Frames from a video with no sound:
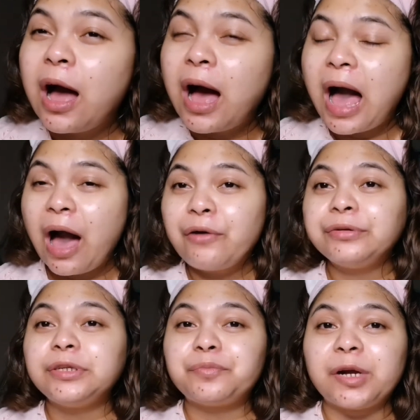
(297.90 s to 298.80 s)
how
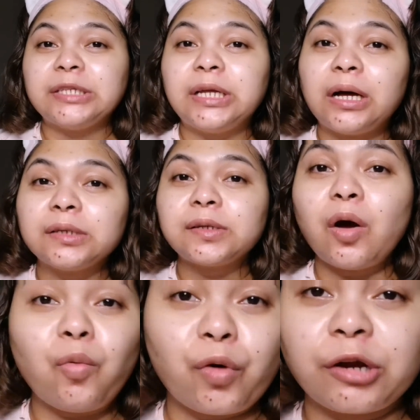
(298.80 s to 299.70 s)
the products
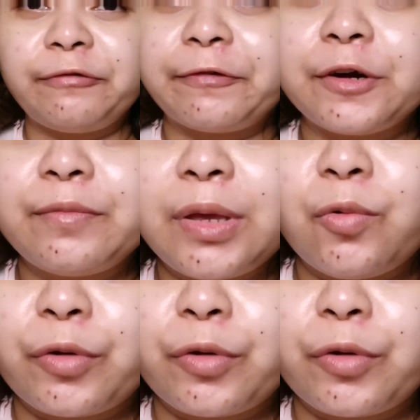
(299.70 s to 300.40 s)
work for me